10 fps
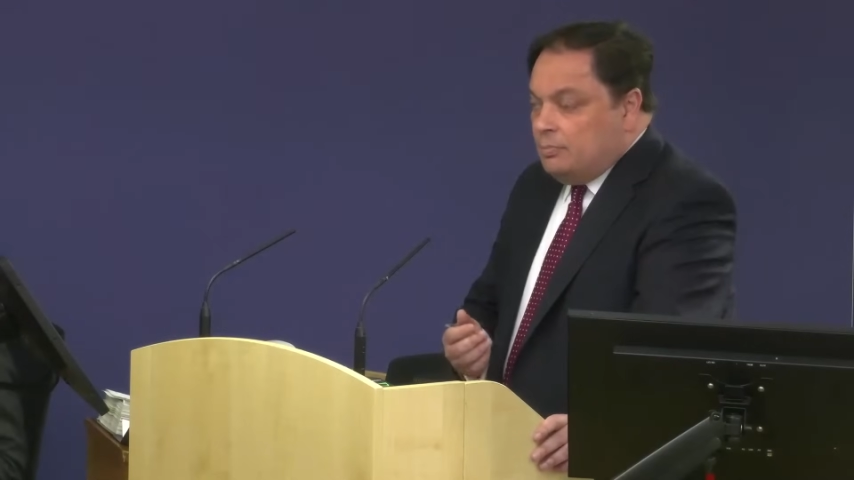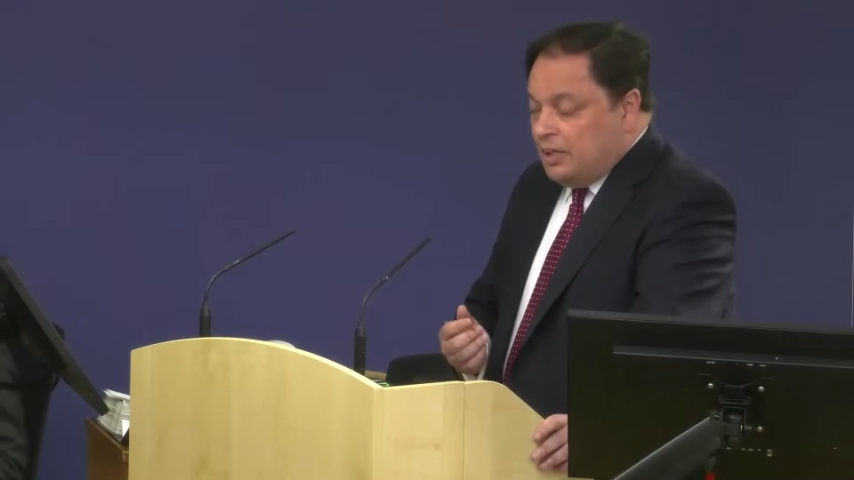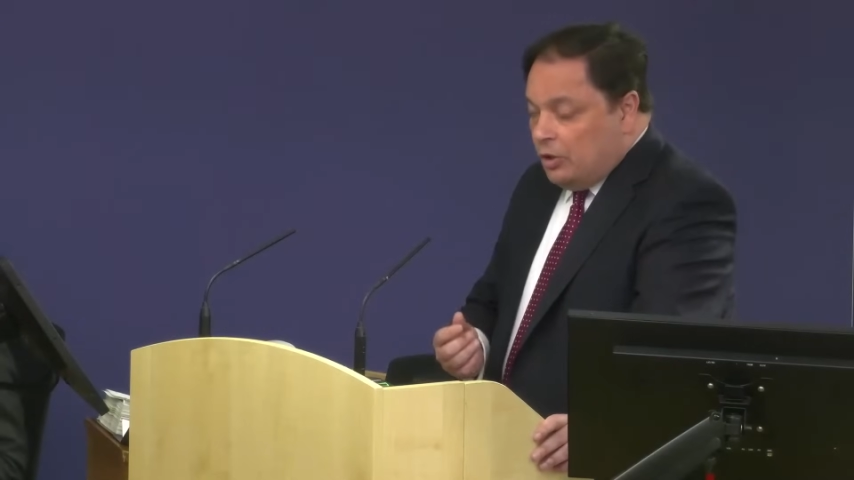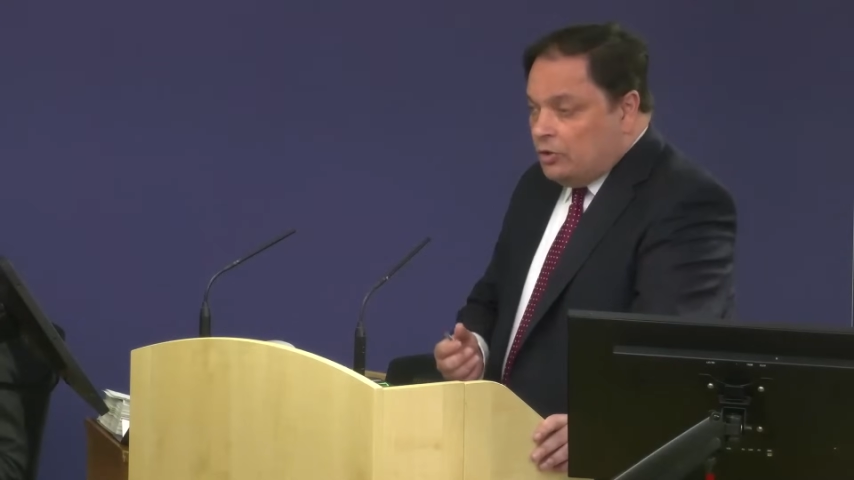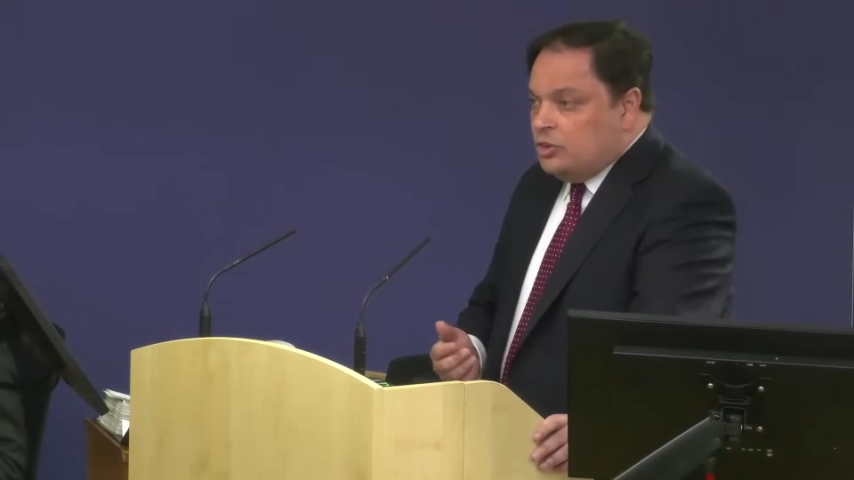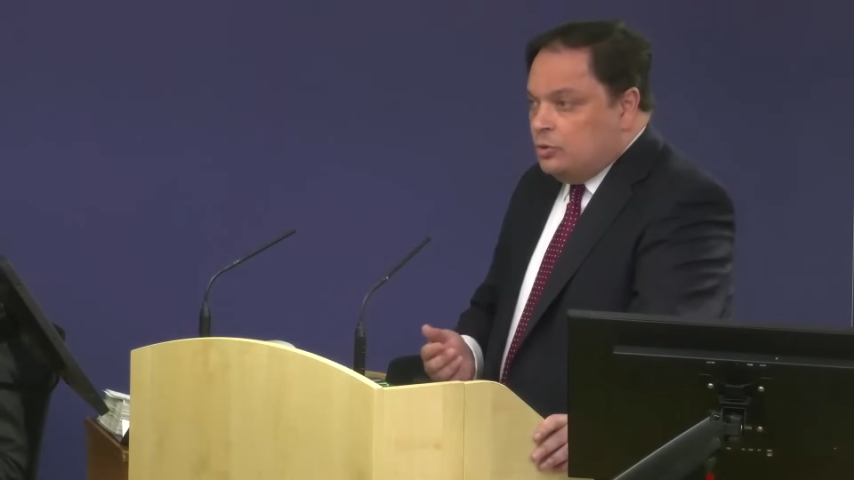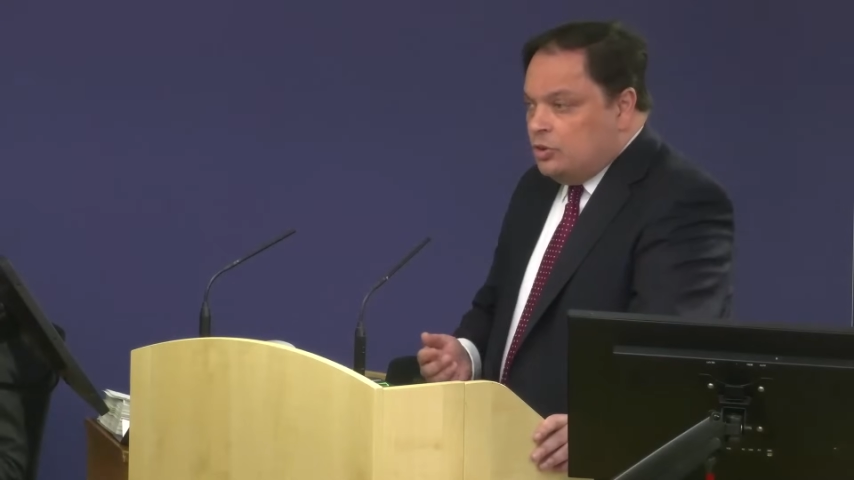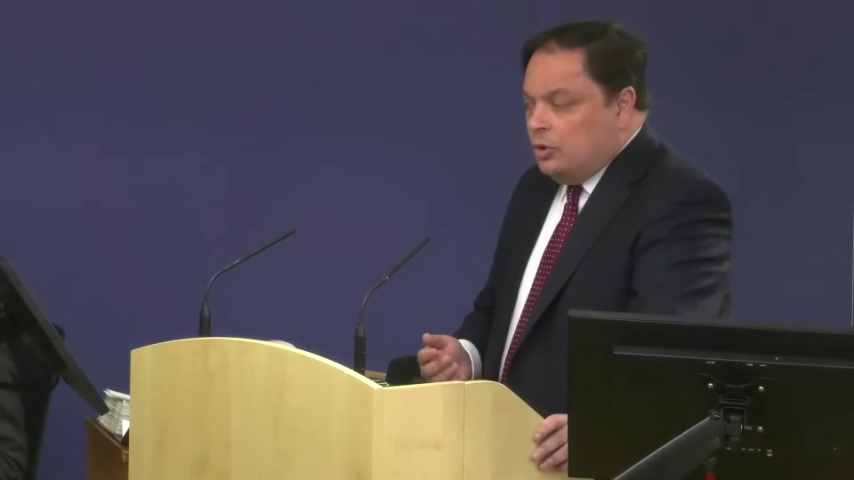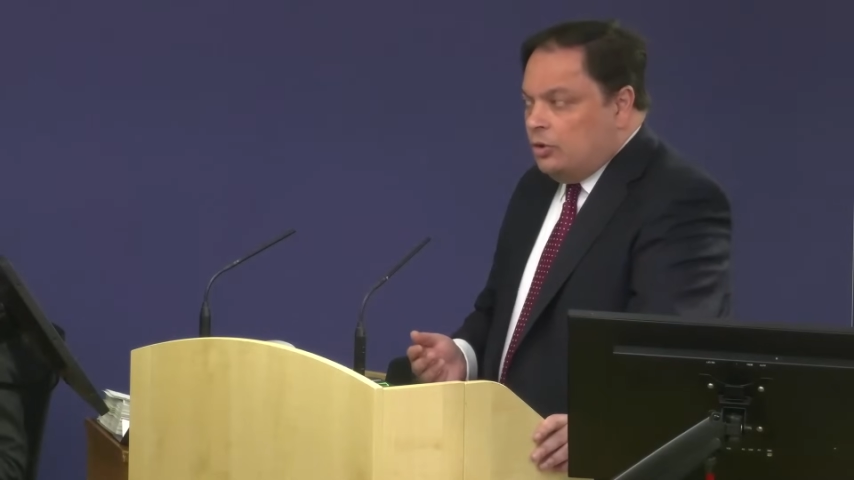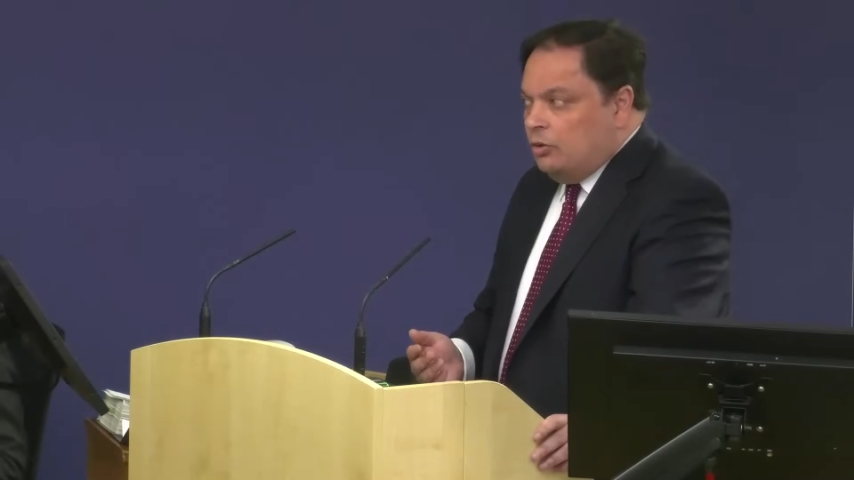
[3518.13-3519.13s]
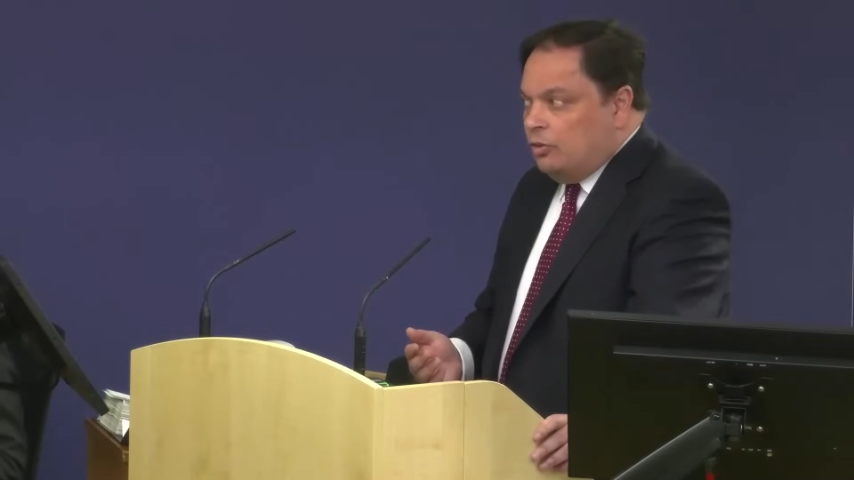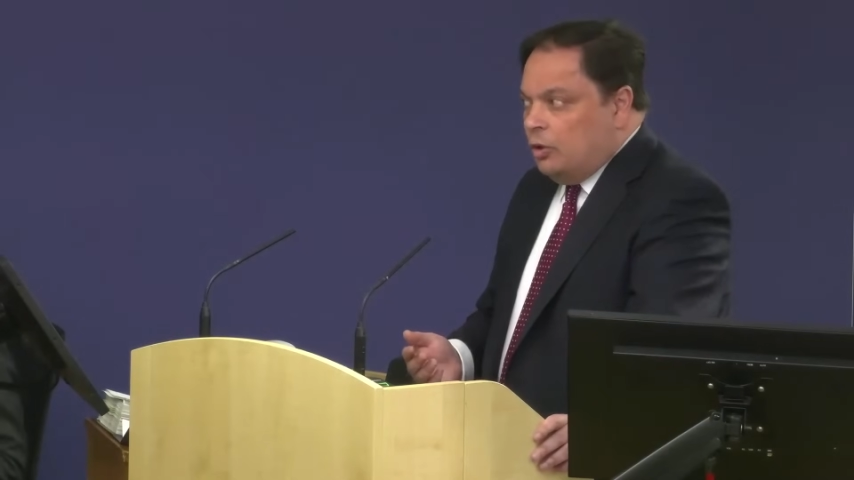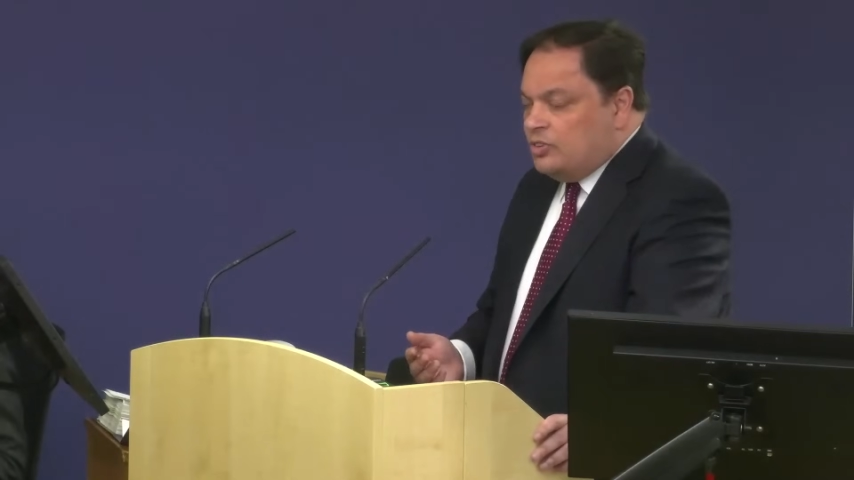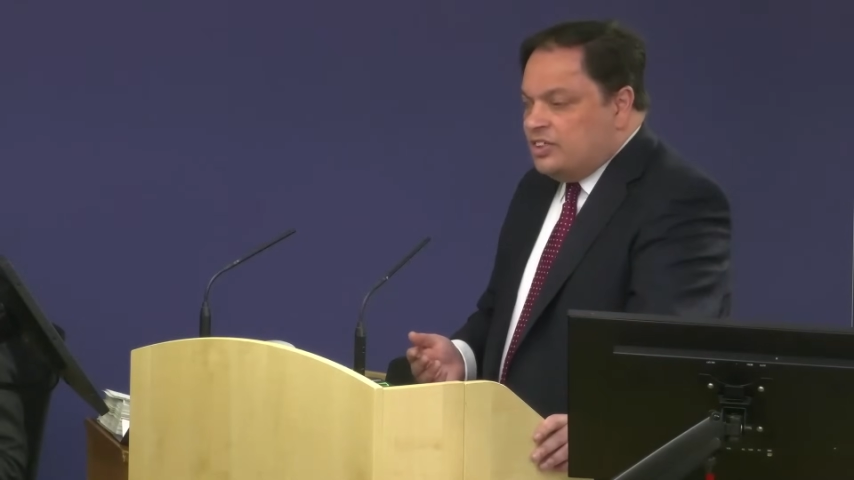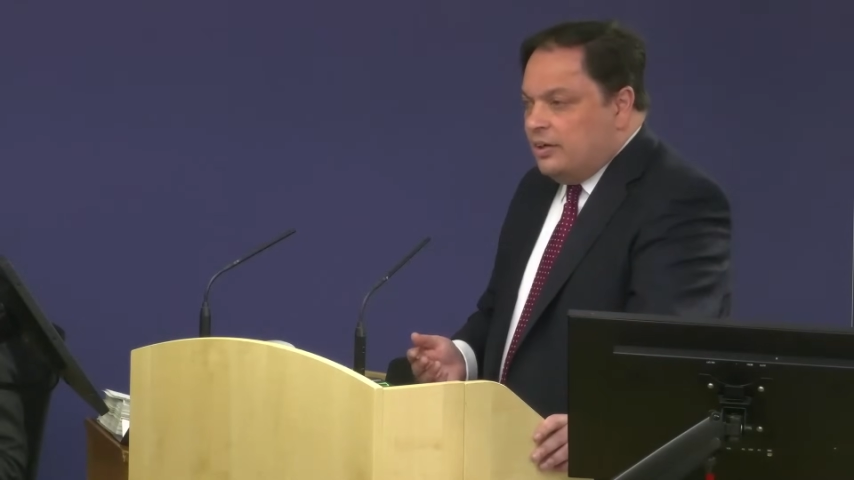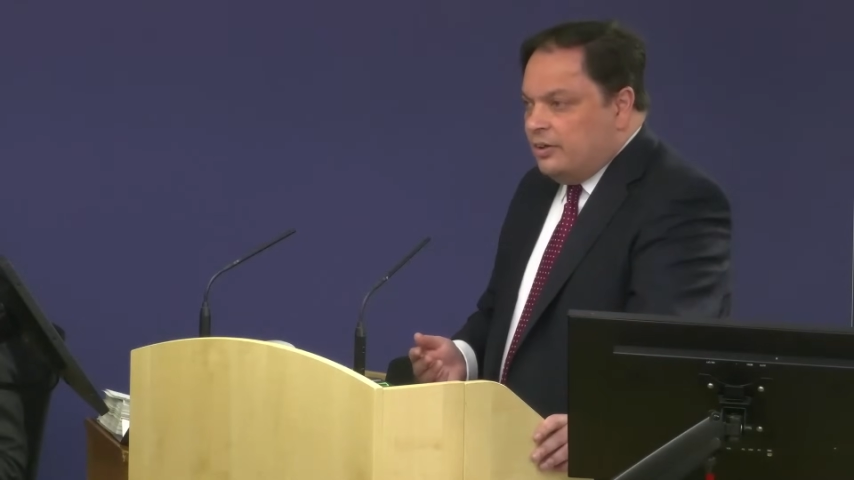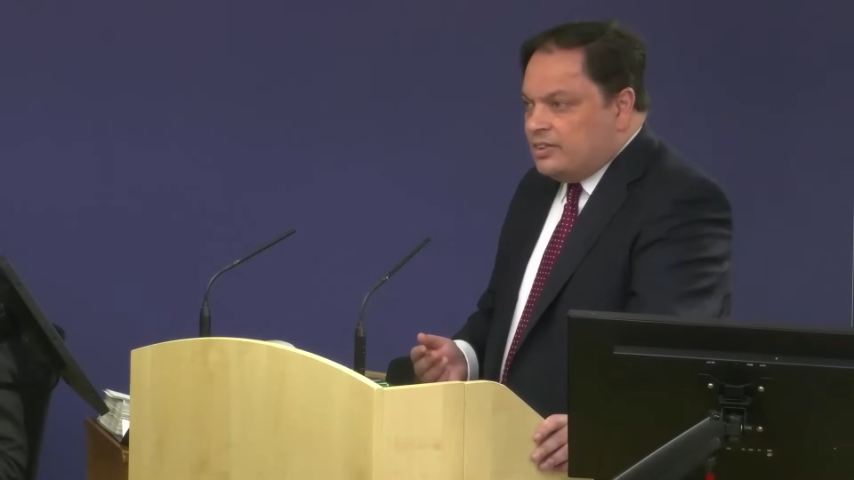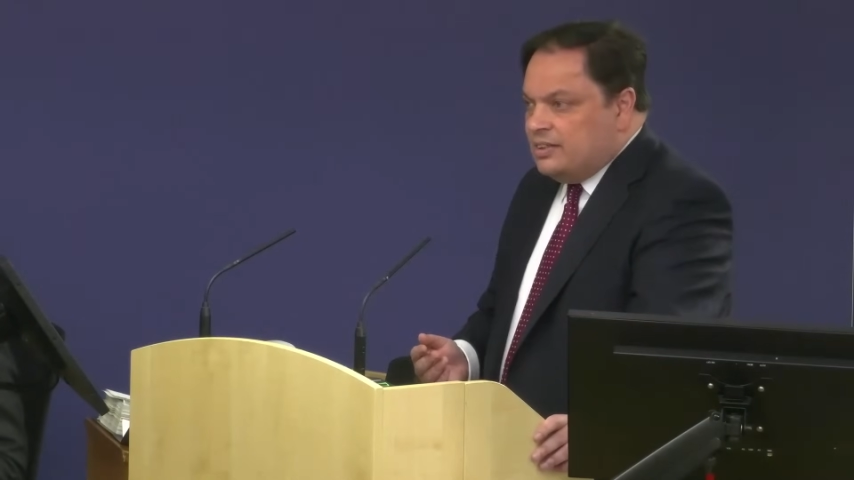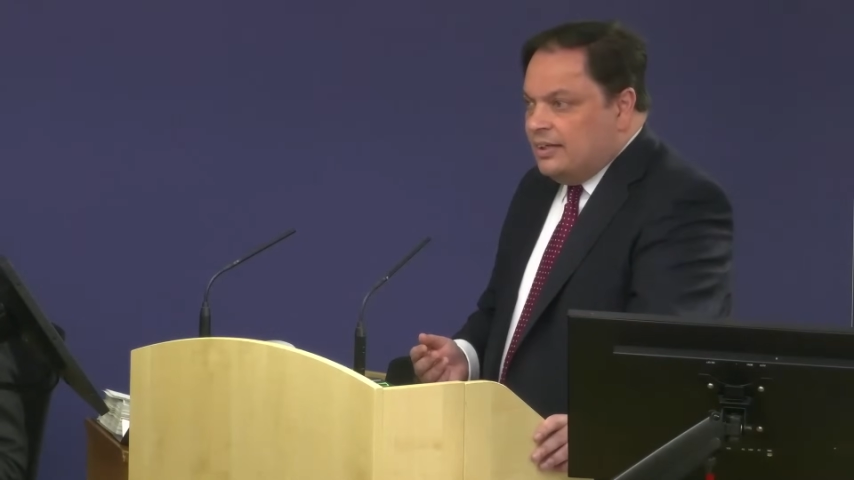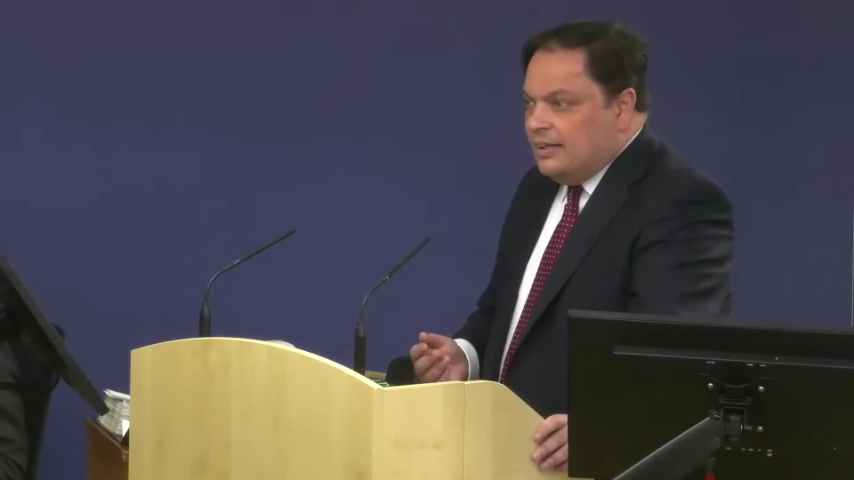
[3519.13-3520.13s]
because you took your role
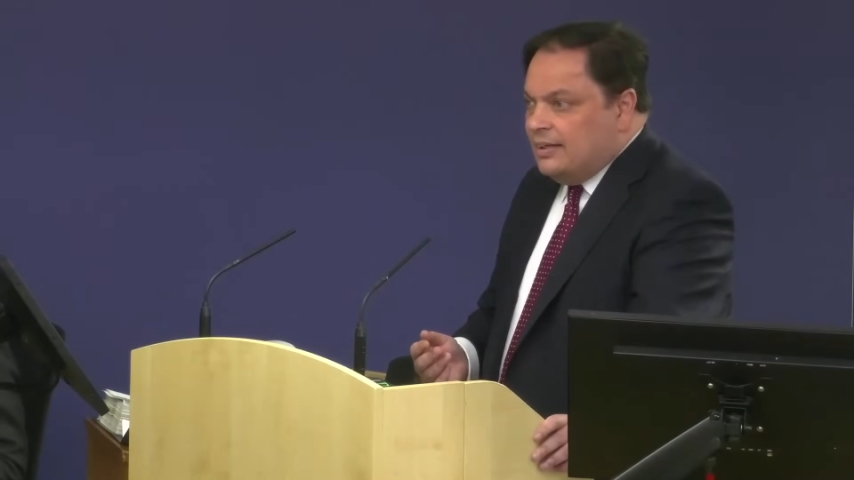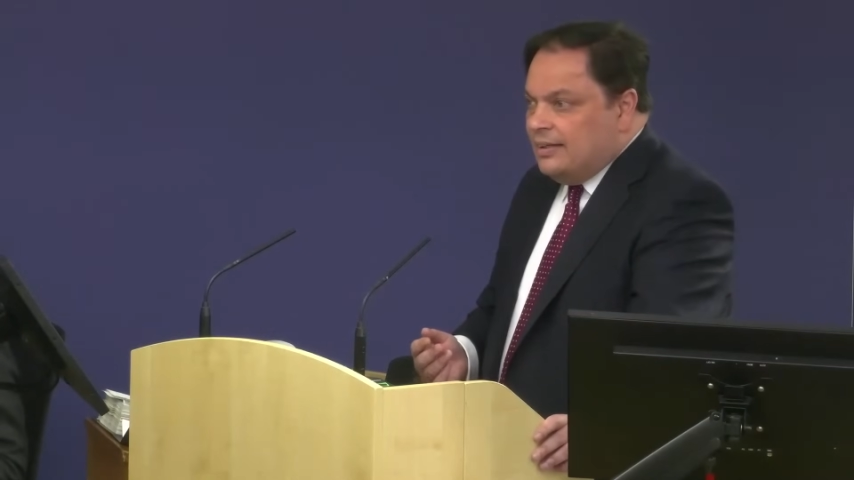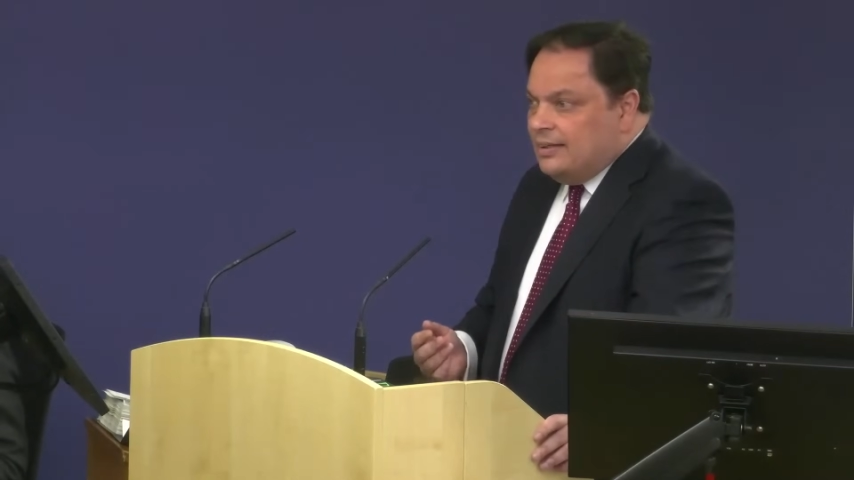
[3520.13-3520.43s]
seriously